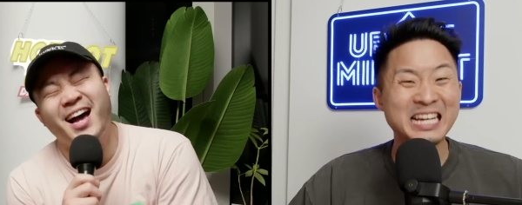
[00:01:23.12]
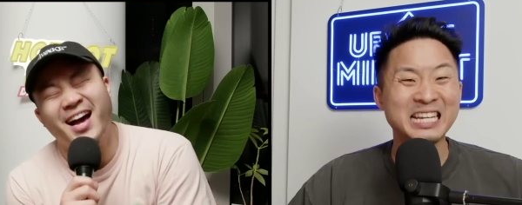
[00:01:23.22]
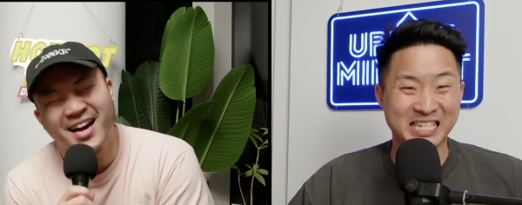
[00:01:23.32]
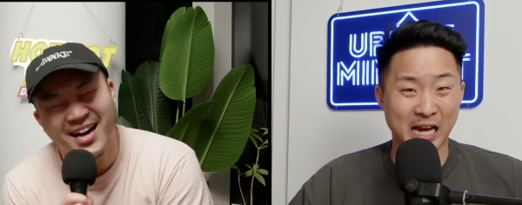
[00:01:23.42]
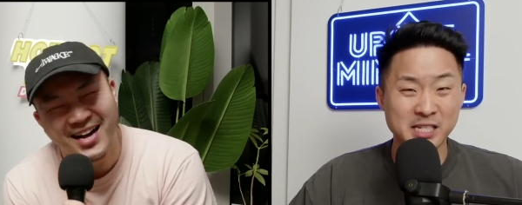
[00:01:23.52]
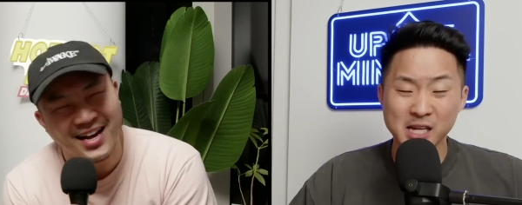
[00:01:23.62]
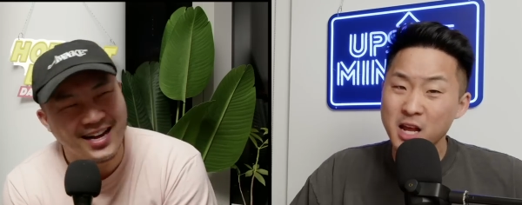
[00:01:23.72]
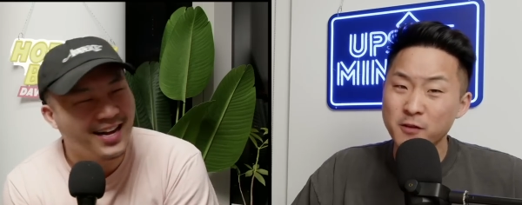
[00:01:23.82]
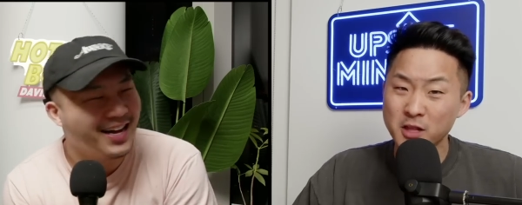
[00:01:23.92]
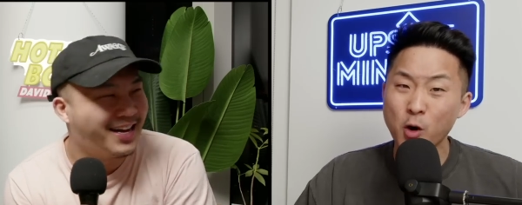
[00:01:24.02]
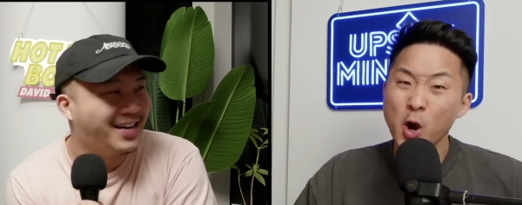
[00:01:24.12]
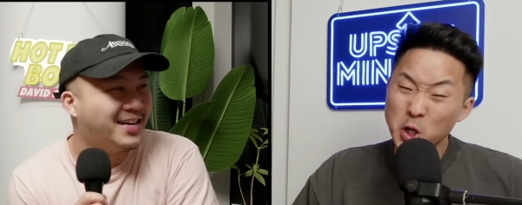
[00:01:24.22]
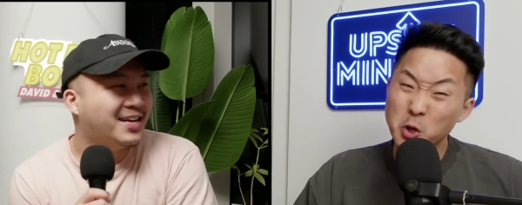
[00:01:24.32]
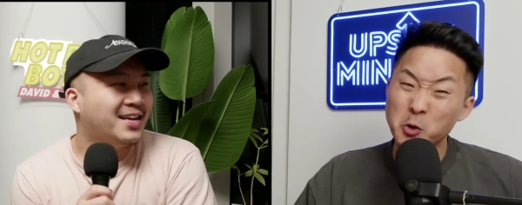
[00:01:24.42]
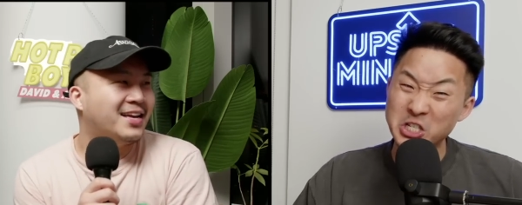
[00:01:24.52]
Speaker 1: diss us, even though
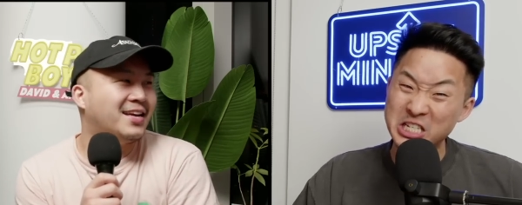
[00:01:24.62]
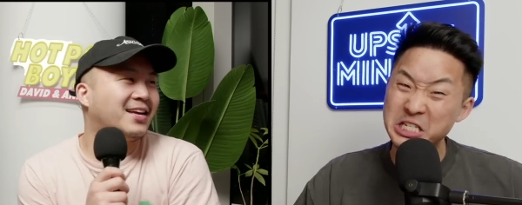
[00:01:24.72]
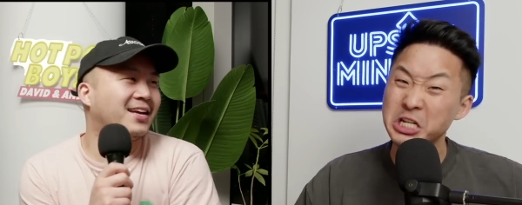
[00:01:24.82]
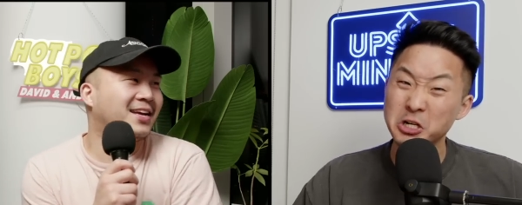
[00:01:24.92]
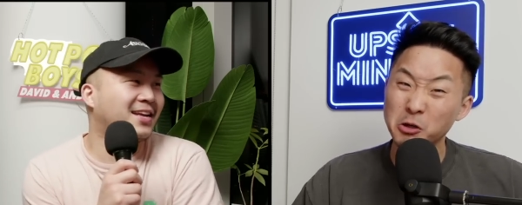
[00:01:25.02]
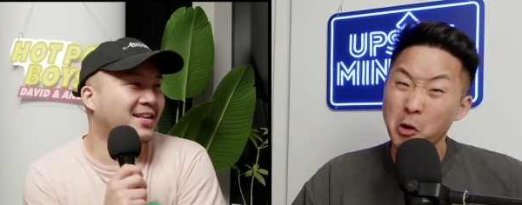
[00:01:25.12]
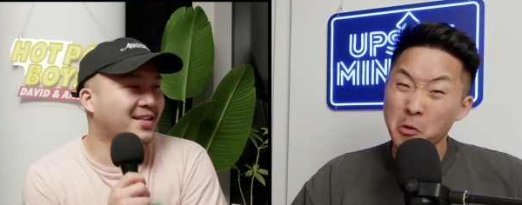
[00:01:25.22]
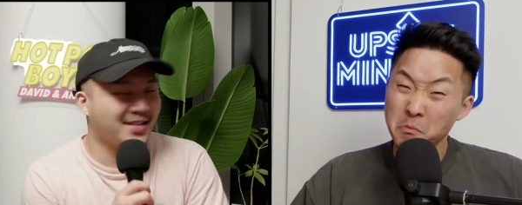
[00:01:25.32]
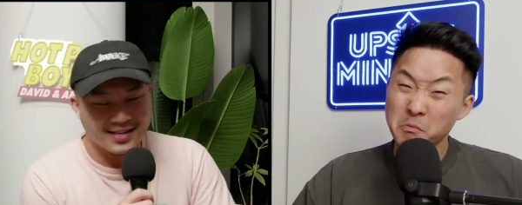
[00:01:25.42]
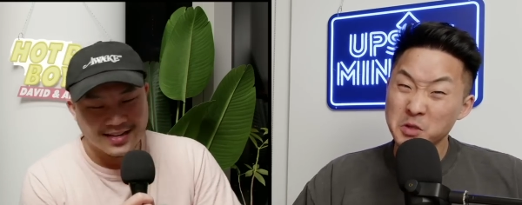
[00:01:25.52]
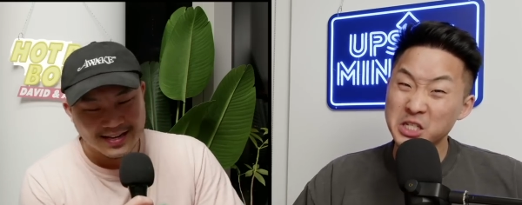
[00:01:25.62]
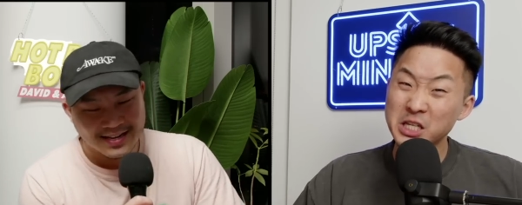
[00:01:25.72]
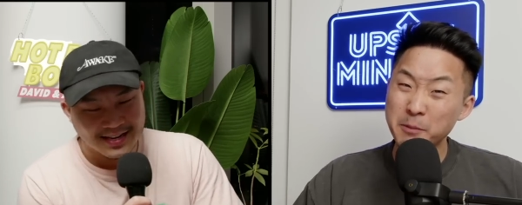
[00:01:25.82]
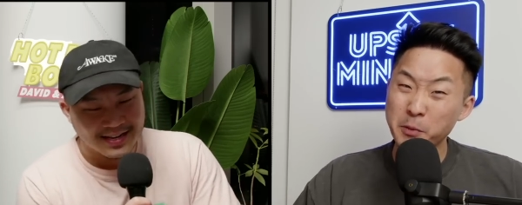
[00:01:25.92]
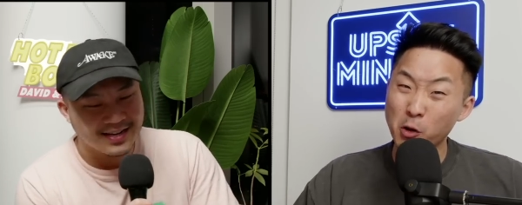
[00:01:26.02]
you're still
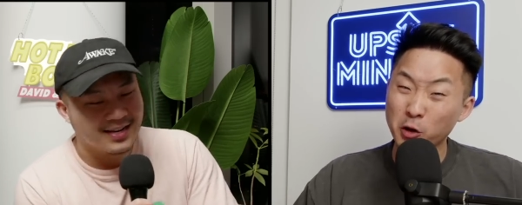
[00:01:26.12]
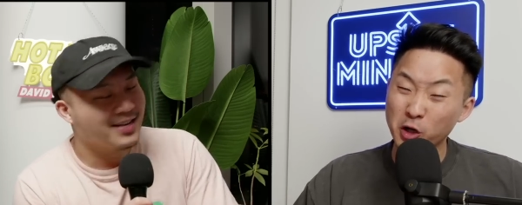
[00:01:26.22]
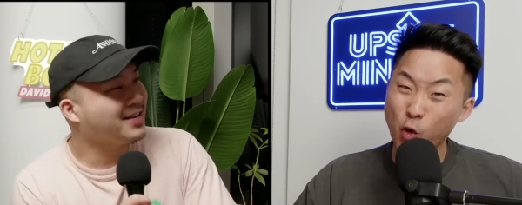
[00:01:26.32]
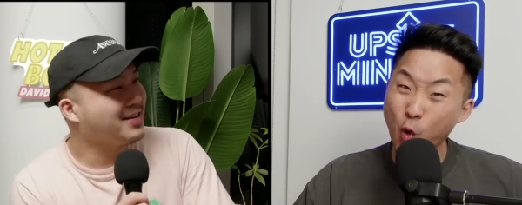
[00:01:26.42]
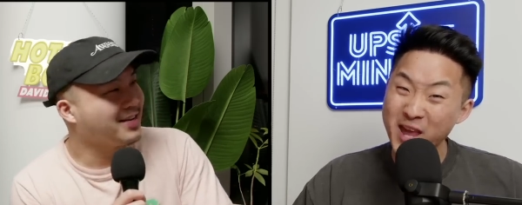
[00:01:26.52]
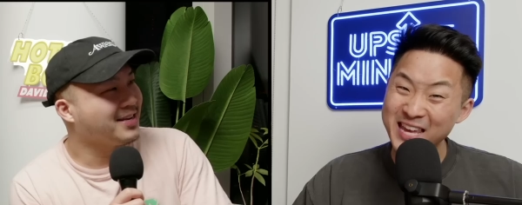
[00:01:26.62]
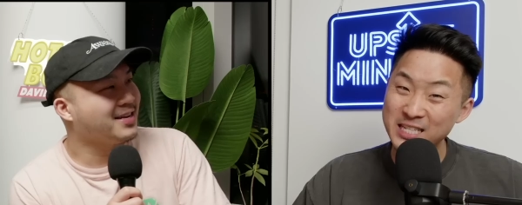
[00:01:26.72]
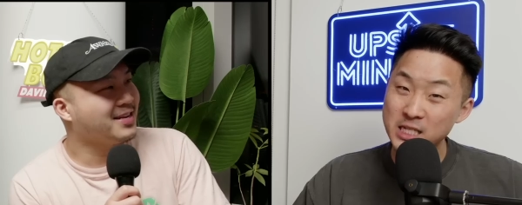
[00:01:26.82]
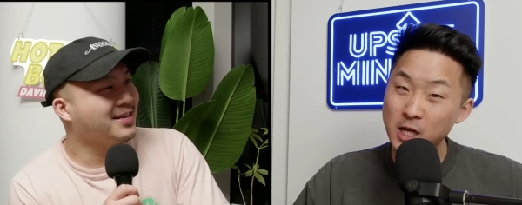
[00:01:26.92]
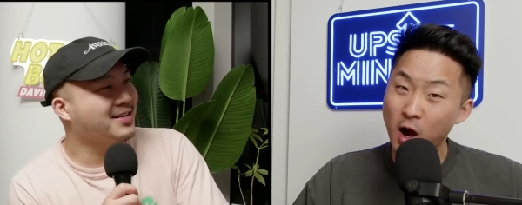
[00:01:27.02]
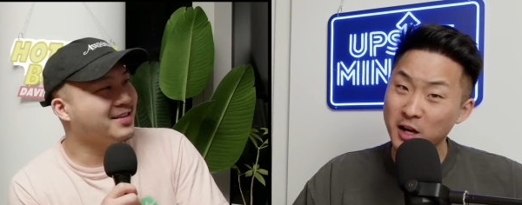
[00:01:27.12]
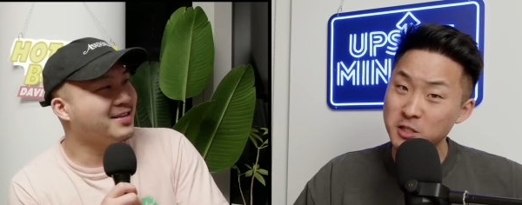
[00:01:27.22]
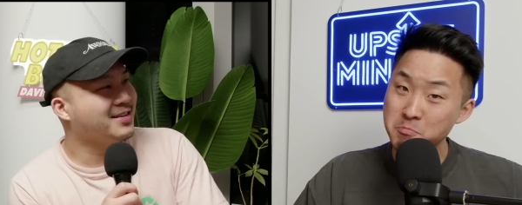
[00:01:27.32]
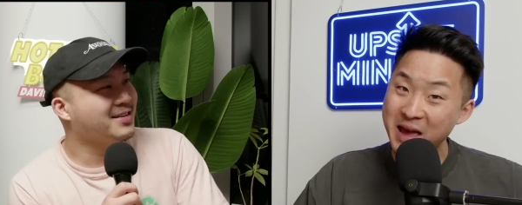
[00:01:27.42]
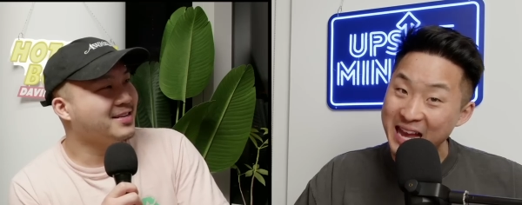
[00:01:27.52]
sleeping on a queen size
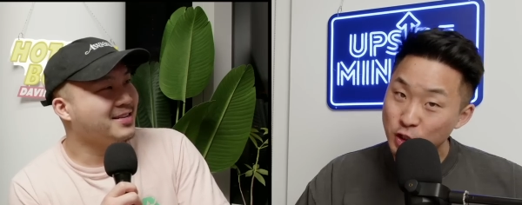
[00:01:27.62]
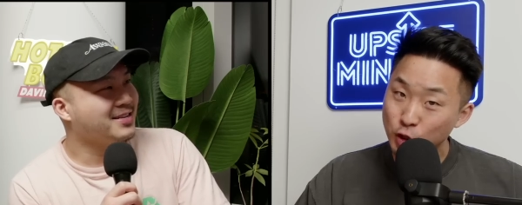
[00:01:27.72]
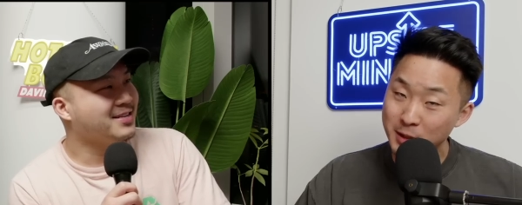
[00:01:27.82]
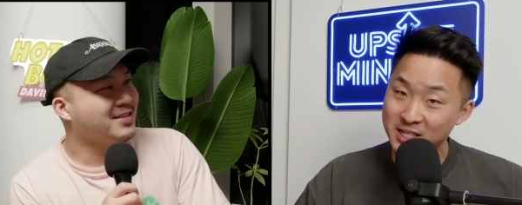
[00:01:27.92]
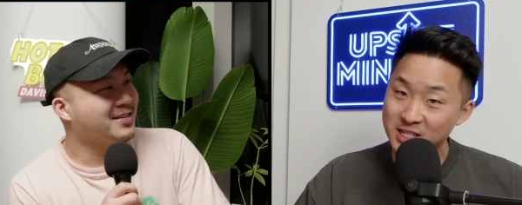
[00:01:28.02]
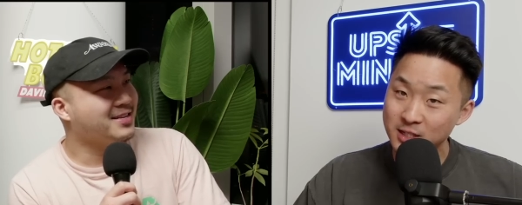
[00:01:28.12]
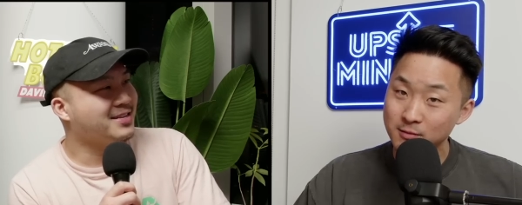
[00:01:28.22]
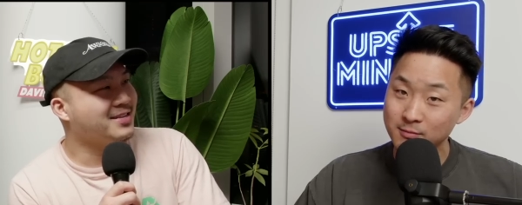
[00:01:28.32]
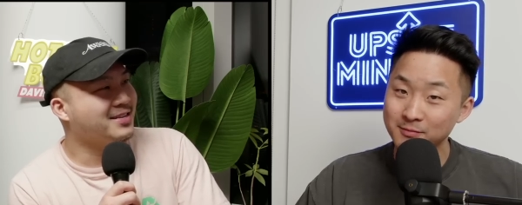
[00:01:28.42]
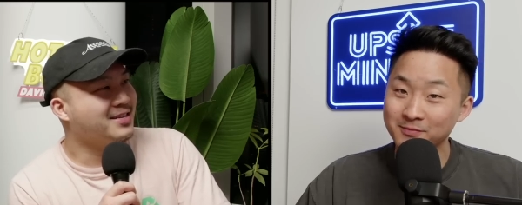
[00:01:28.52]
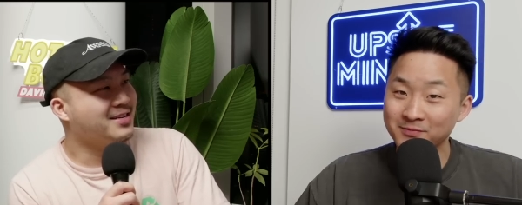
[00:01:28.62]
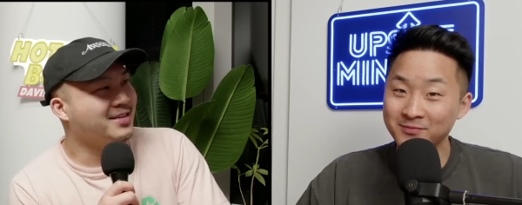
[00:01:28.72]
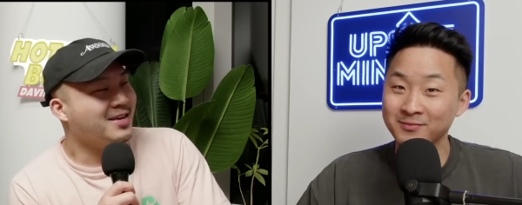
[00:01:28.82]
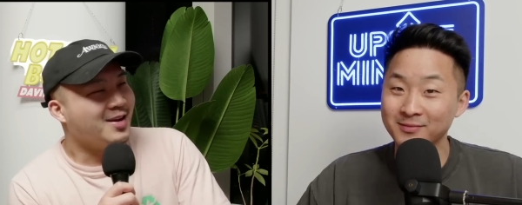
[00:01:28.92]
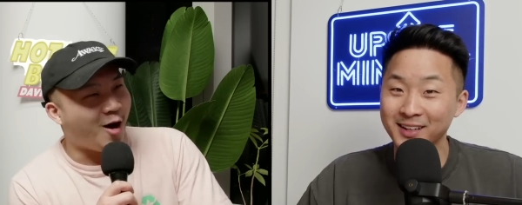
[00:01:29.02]
mattress.
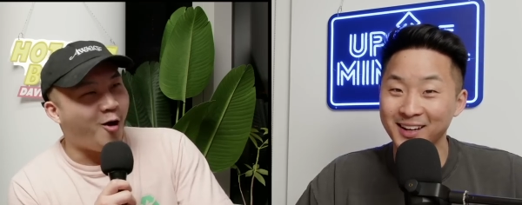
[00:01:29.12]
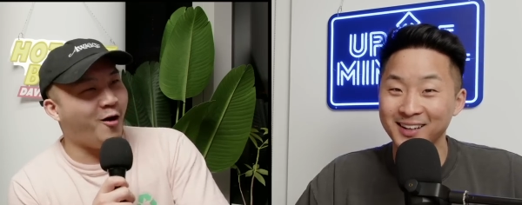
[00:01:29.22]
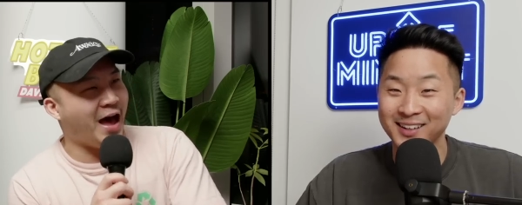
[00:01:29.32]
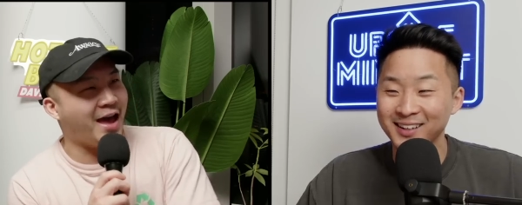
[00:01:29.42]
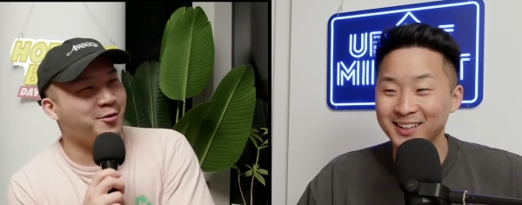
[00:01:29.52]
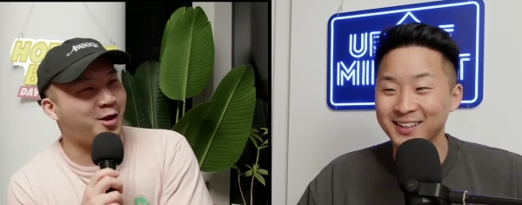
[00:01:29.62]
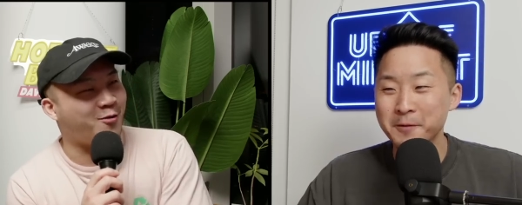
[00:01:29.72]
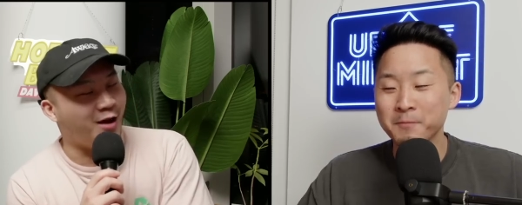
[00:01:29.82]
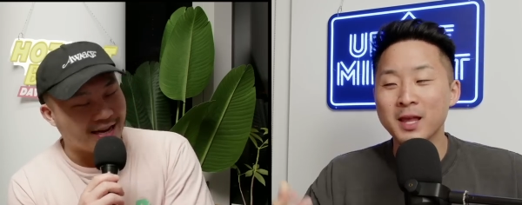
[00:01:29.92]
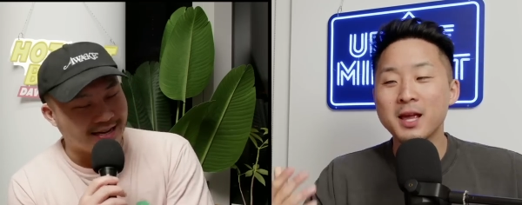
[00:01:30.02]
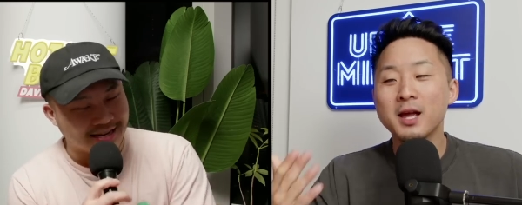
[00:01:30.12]
All oh, hail the queen.